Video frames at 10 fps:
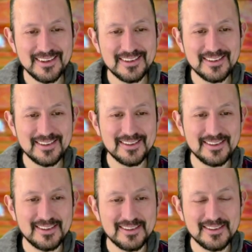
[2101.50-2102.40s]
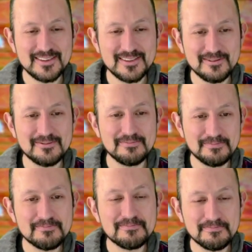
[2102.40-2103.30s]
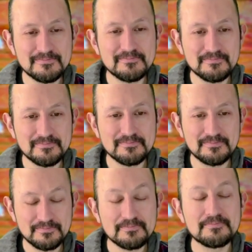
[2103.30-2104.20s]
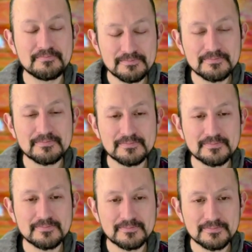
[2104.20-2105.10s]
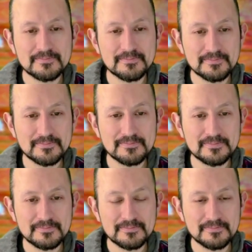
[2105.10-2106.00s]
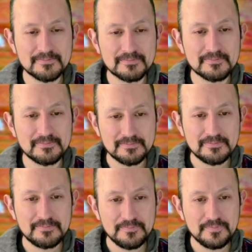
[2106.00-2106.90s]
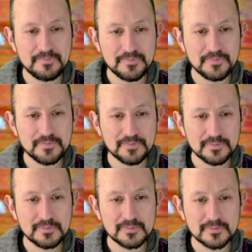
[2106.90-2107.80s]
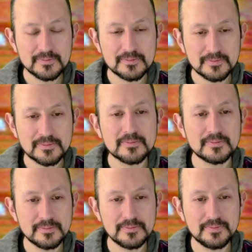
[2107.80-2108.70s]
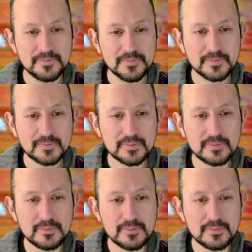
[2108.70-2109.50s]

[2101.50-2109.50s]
[no speech]